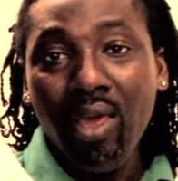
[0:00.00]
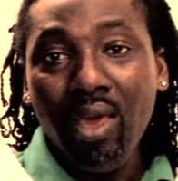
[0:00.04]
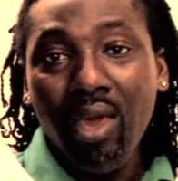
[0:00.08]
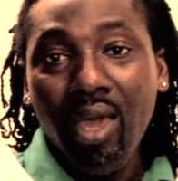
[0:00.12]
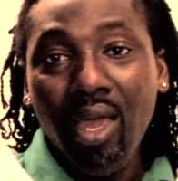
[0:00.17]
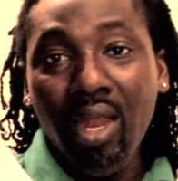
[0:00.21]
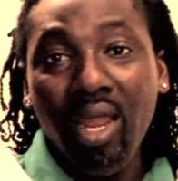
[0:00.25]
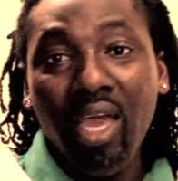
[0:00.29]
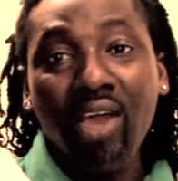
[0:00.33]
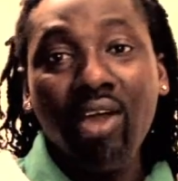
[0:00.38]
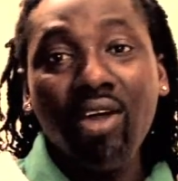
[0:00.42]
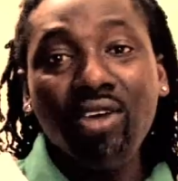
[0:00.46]

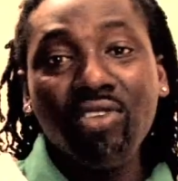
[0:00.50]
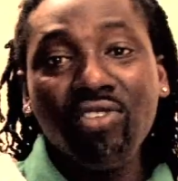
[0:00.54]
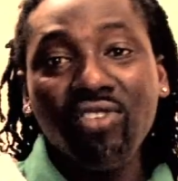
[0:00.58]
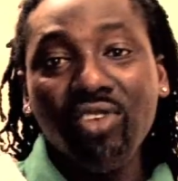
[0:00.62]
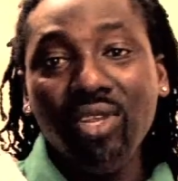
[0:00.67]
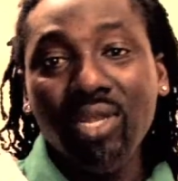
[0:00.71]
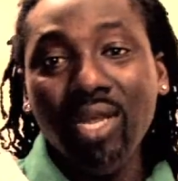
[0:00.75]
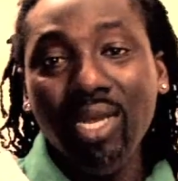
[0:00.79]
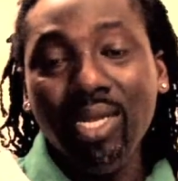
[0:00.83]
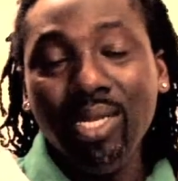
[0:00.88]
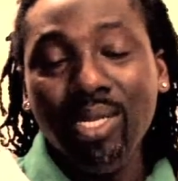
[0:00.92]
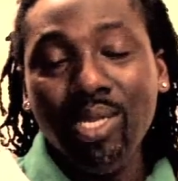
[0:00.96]
In a country
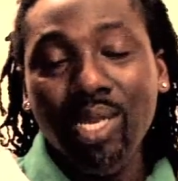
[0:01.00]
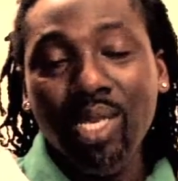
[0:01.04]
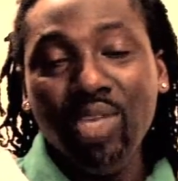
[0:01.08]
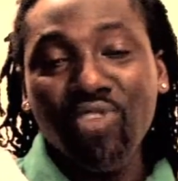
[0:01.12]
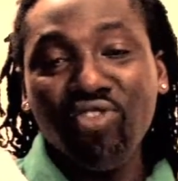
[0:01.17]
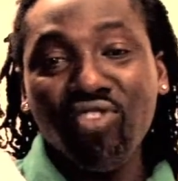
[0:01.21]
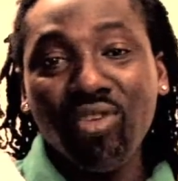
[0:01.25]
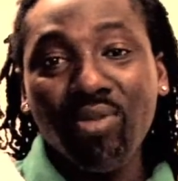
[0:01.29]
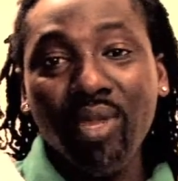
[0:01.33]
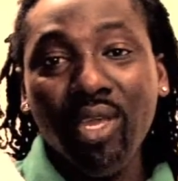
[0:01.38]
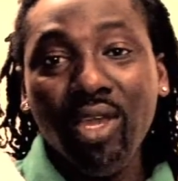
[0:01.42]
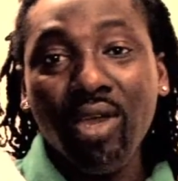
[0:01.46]
that is
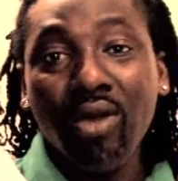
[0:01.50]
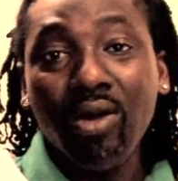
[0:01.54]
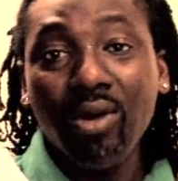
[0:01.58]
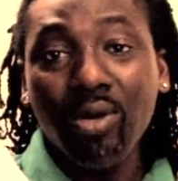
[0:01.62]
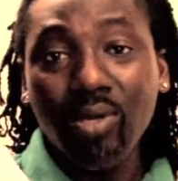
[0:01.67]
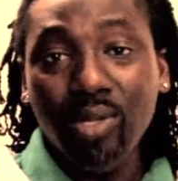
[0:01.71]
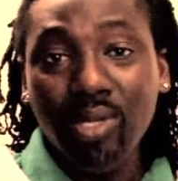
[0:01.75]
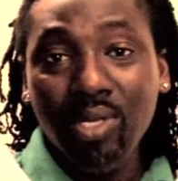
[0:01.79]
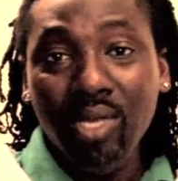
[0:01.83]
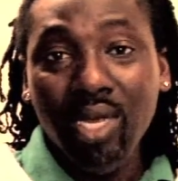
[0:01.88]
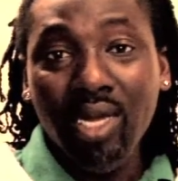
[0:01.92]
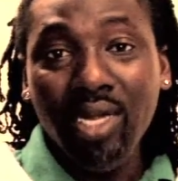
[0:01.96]
extremely
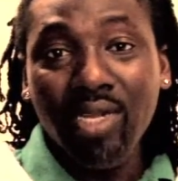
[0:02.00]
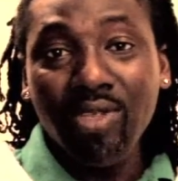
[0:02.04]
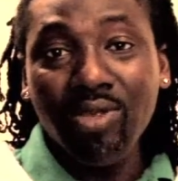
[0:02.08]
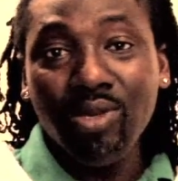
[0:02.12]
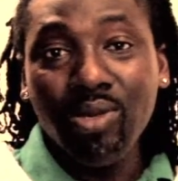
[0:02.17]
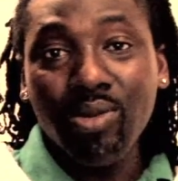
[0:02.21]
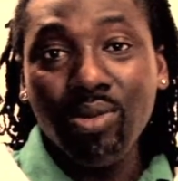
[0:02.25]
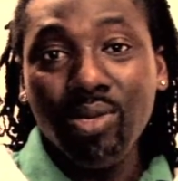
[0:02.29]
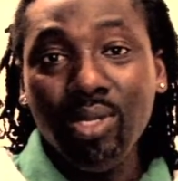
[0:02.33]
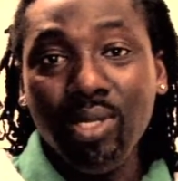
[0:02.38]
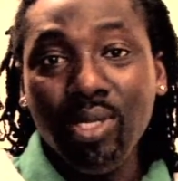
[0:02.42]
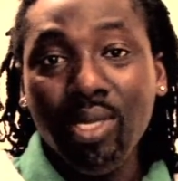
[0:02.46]
hostile
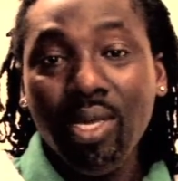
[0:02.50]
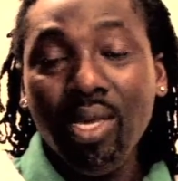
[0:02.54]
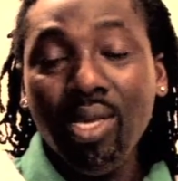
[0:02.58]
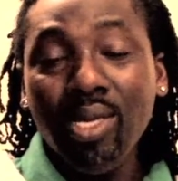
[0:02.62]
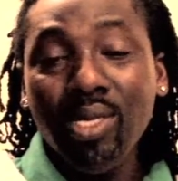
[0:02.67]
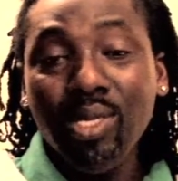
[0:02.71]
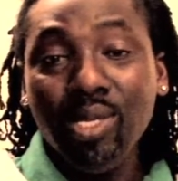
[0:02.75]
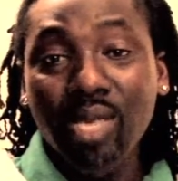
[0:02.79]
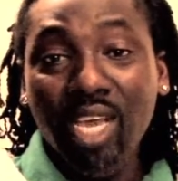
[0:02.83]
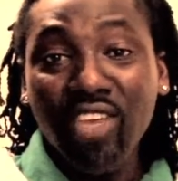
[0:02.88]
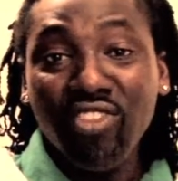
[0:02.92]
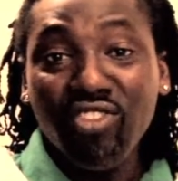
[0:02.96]
towards
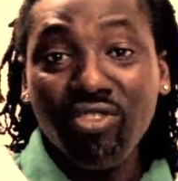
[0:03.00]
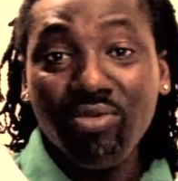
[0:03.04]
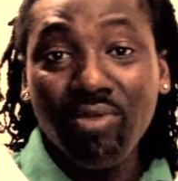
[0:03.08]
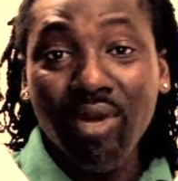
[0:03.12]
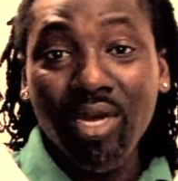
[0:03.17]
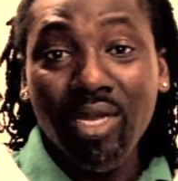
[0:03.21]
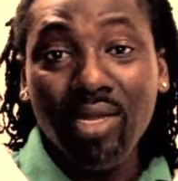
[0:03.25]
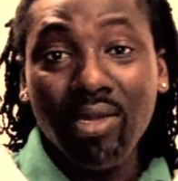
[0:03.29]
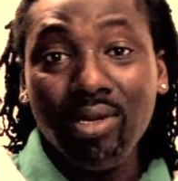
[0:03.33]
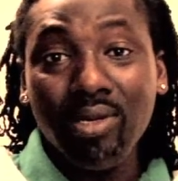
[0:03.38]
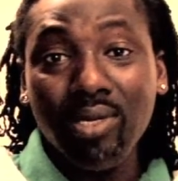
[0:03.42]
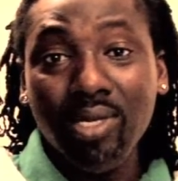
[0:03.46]
sexual
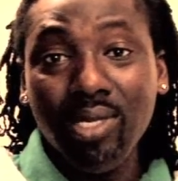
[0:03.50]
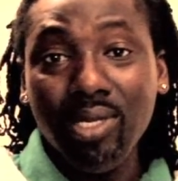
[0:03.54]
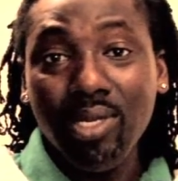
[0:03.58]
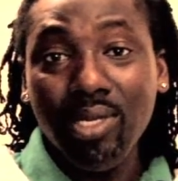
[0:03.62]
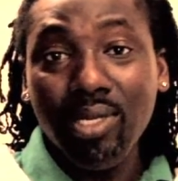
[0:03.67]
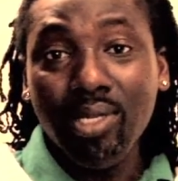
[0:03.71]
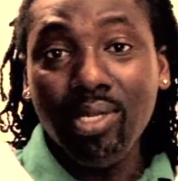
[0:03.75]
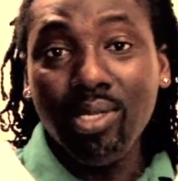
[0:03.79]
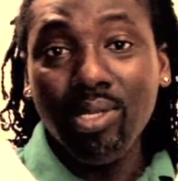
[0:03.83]
minorities,